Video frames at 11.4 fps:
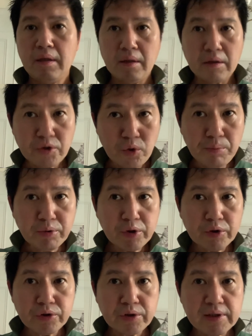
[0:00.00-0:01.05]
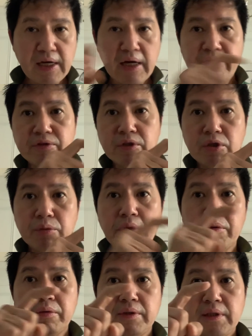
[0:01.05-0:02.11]
the two brokerages have to do it
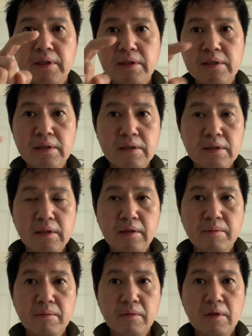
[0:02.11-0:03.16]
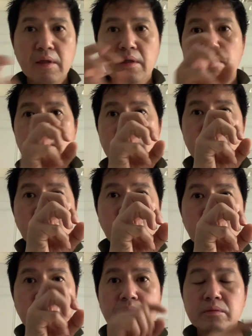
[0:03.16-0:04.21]
through DTCC.
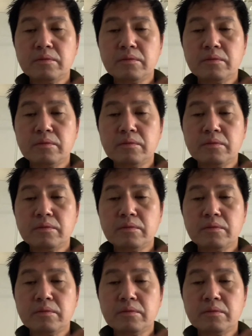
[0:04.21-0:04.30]
So,